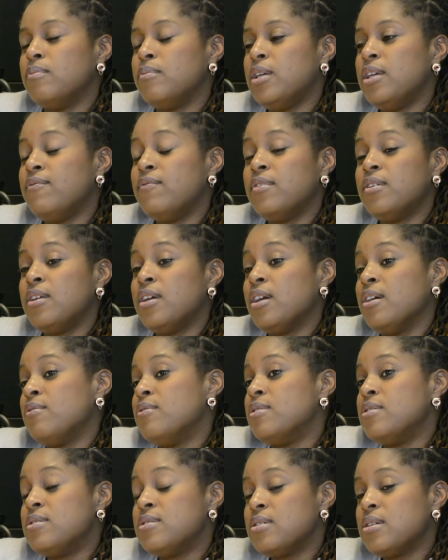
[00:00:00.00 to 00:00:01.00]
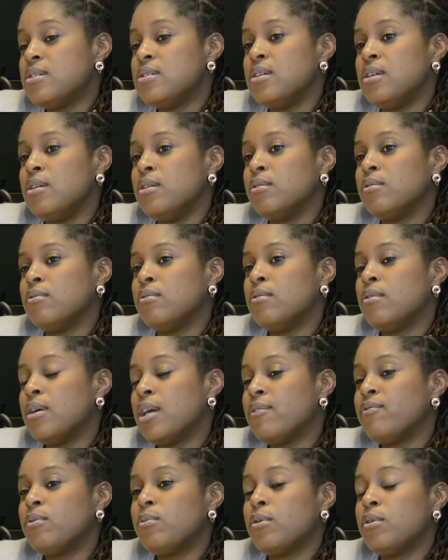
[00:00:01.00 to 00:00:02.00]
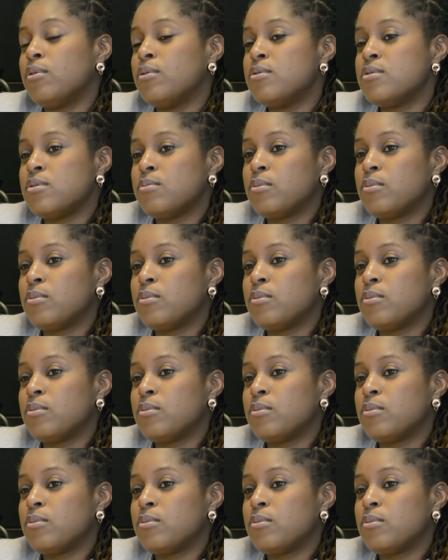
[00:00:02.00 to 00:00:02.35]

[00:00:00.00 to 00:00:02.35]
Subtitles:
even here in the city, you know, everyone knows